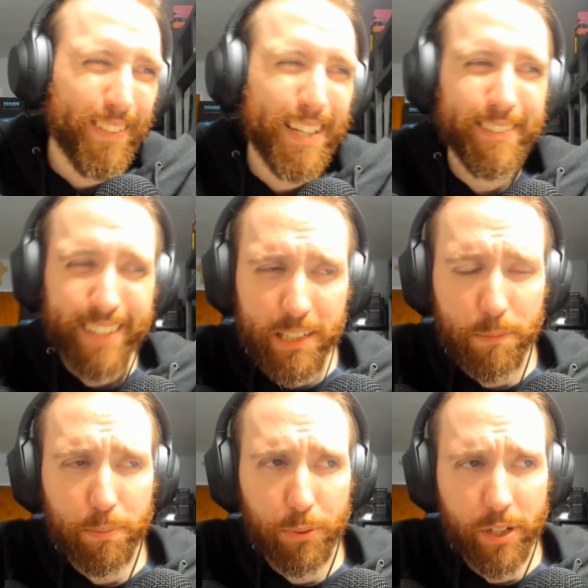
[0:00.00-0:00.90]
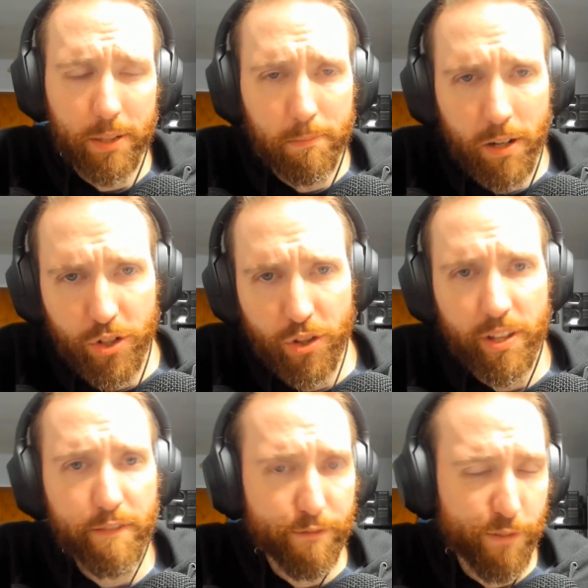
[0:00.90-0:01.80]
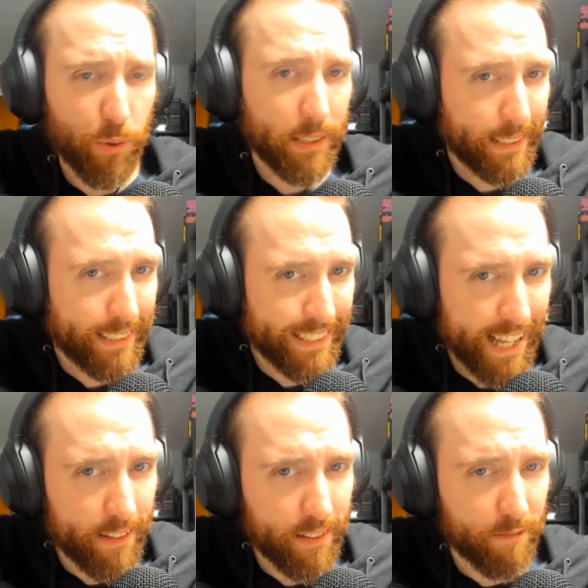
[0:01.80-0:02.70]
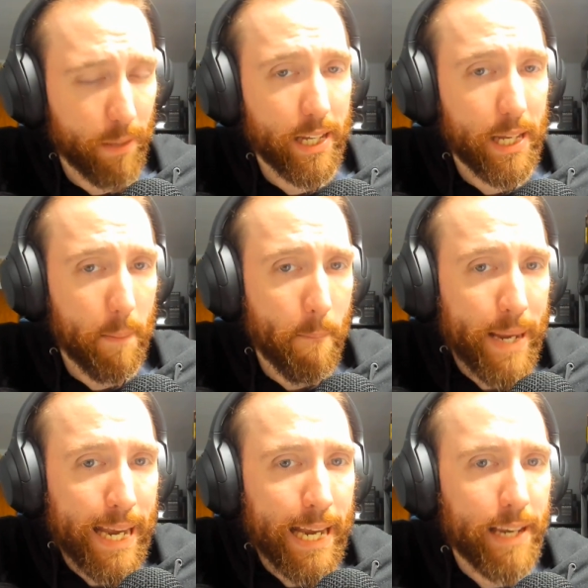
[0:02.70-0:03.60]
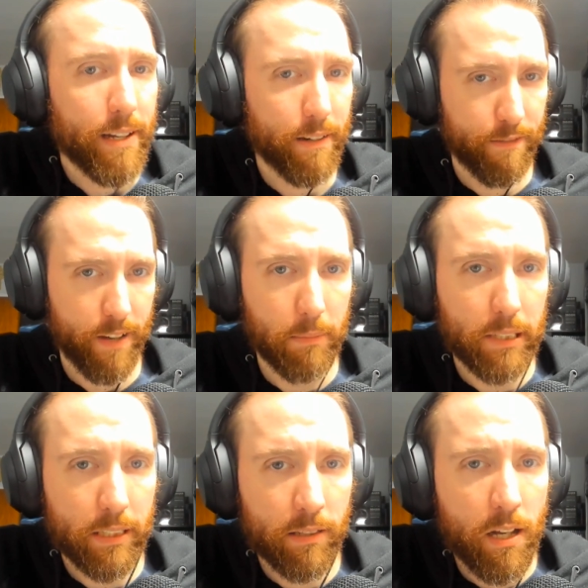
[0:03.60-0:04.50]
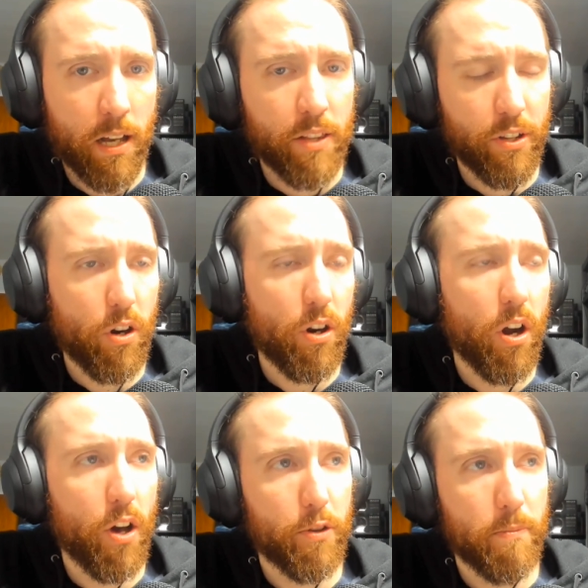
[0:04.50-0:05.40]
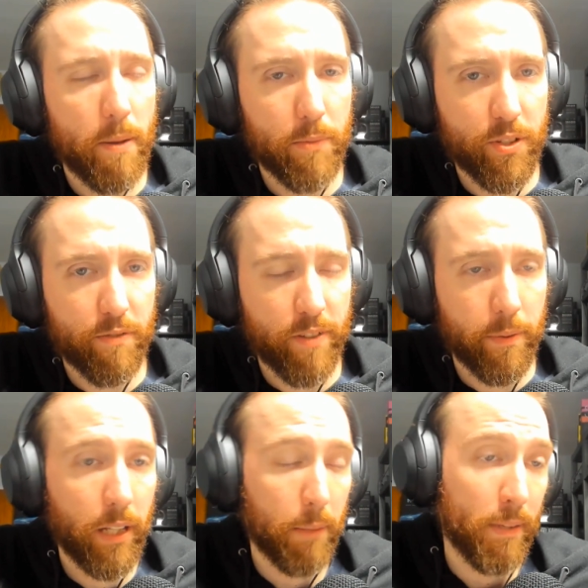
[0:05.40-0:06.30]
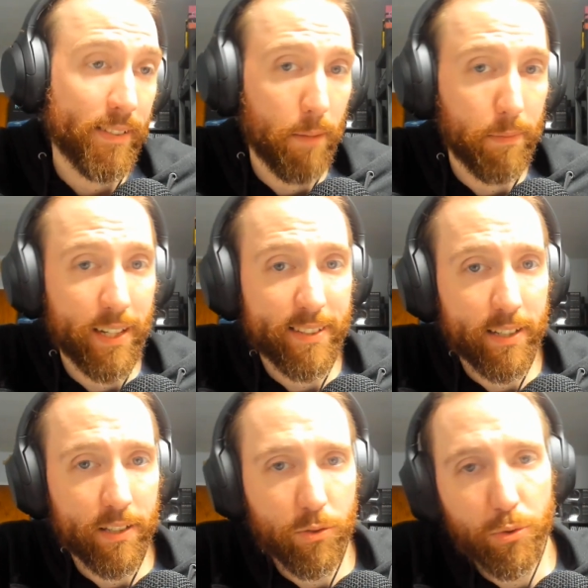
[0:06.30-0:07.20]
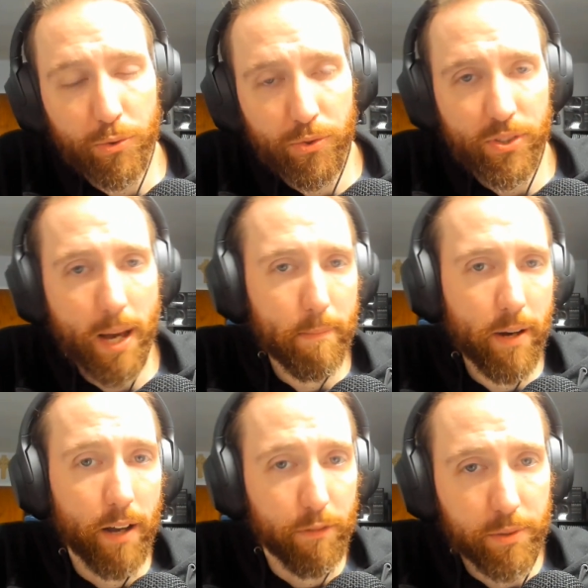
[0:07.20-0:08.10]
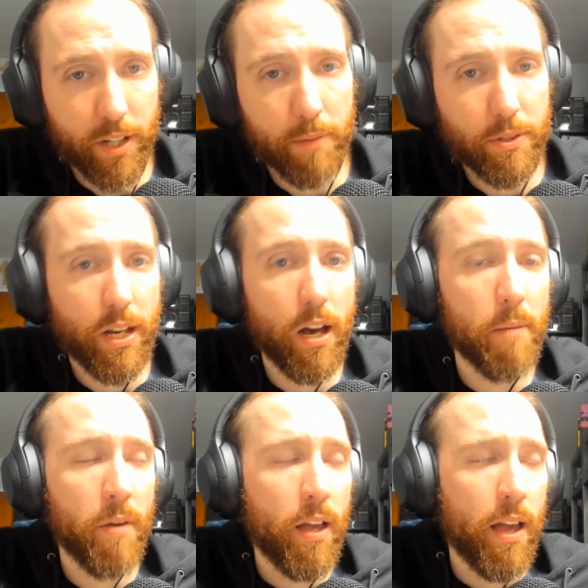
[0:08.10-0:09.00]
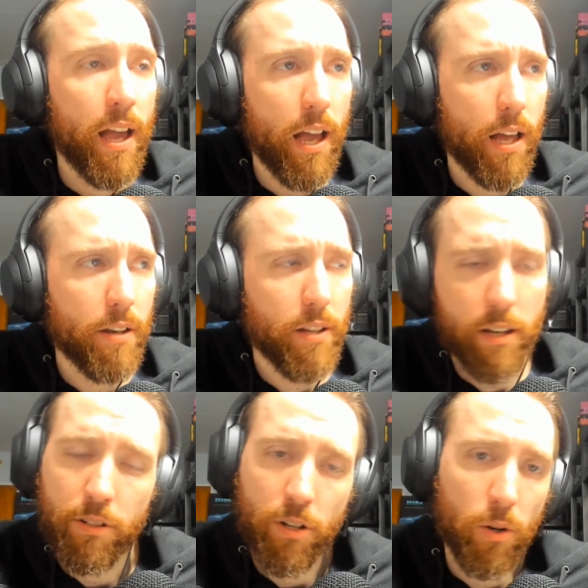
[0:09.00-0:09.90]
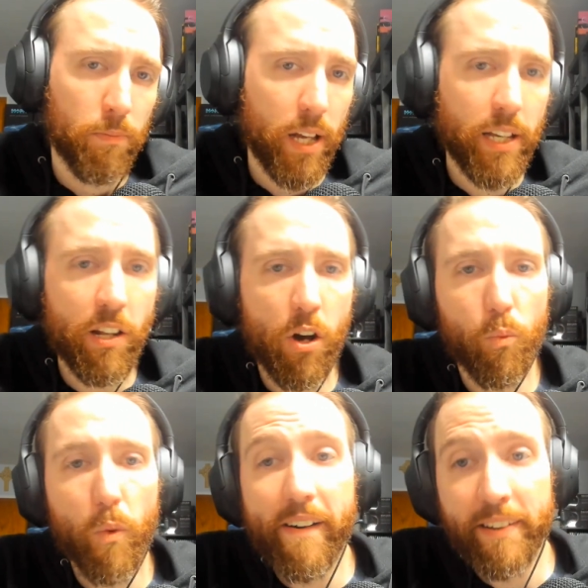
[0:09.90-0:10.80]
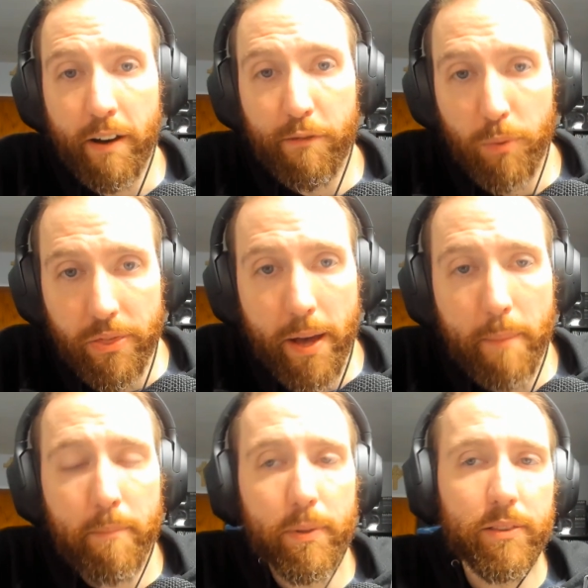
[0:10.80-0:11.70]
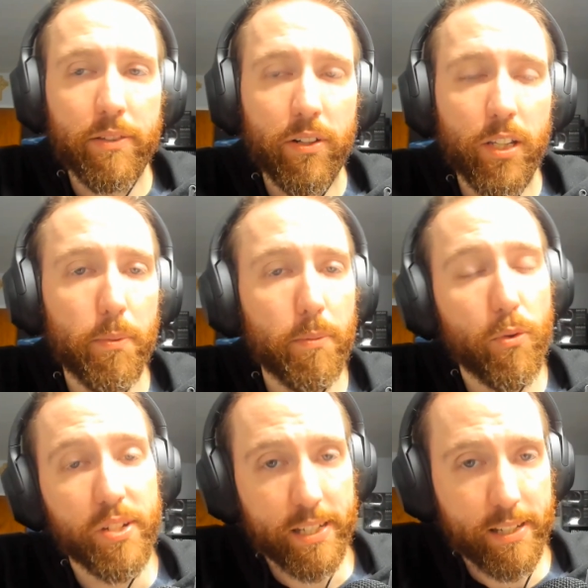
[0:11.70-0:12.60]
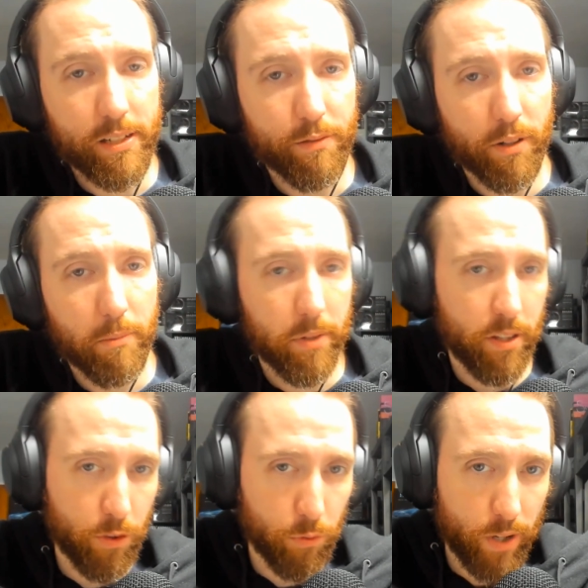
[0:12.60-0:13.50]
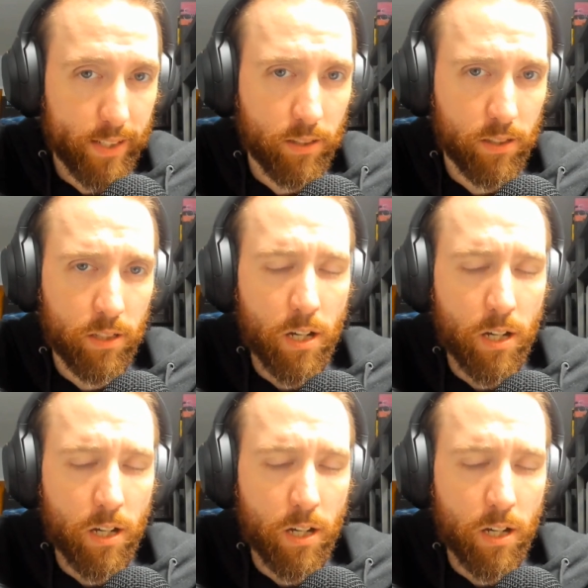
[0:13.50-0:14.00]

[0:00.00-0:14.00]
that's pretty much the full extent of my immediate family. There are other members of the family, like my stepdad's kids, who do stop by from time to time. And yeah, you know, I get on well enough with them, but they're a little bit more distant from me than the rest.